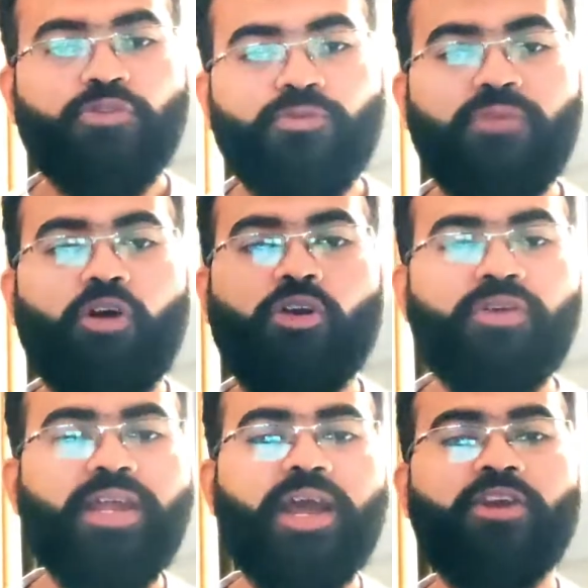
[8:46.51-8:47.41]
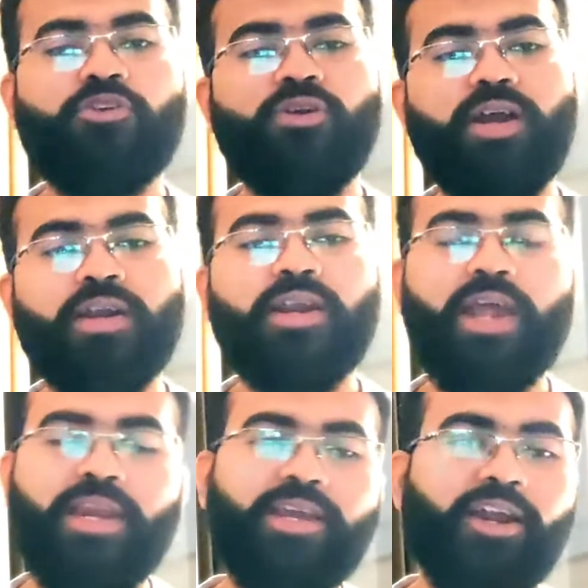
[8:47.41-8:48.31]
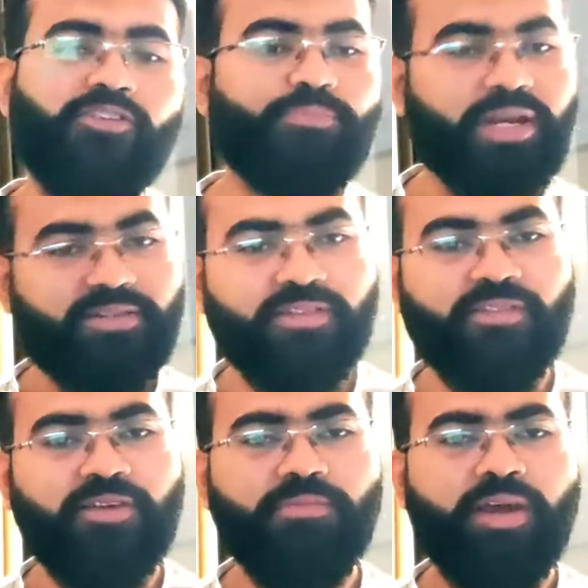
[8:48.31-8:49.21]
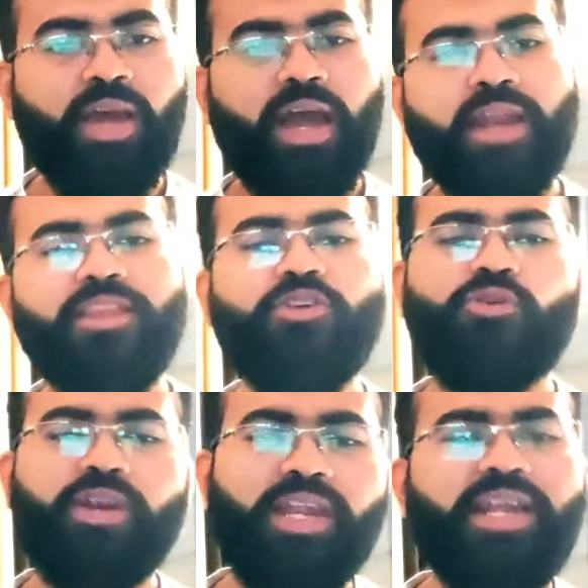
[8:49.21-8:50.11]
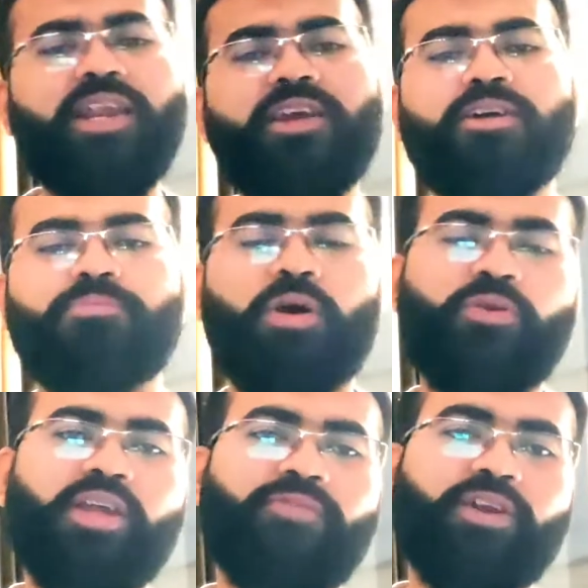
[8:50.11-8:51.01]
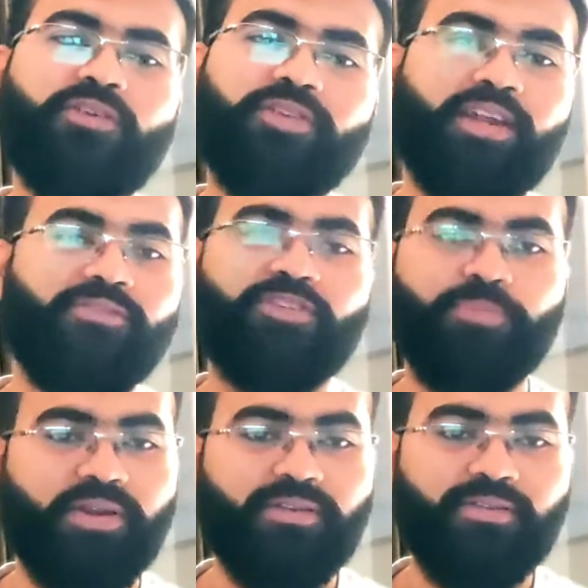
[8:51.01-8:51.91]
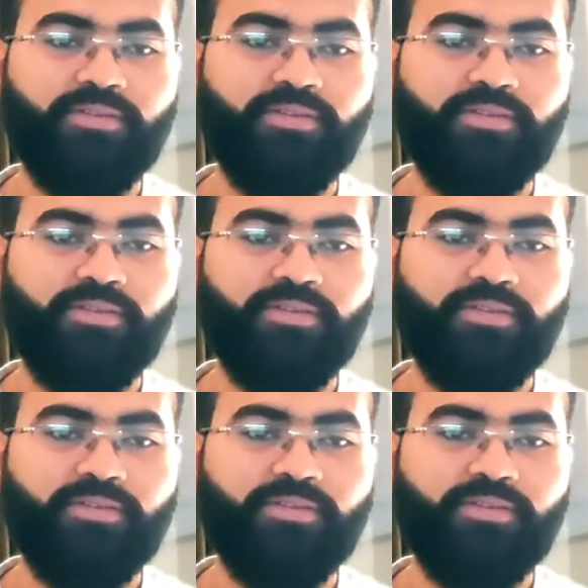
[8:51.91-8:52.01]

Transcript: who have already enrolled under any kind of pension scheme and they don't need any compounding effect on their investments.